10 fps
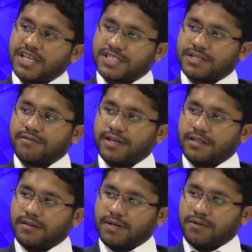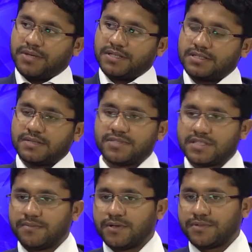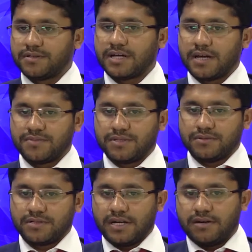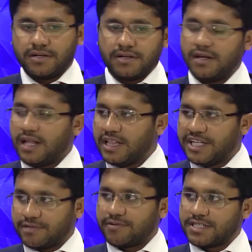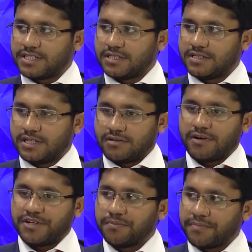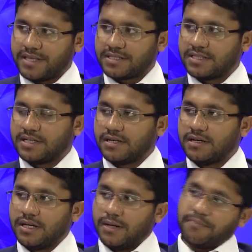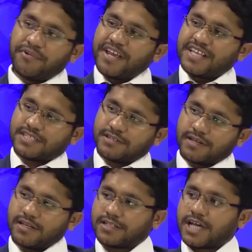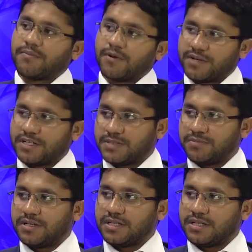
historical background. Because if some of the times, in a literature, they try to miss the prehistorical time of Kashmir.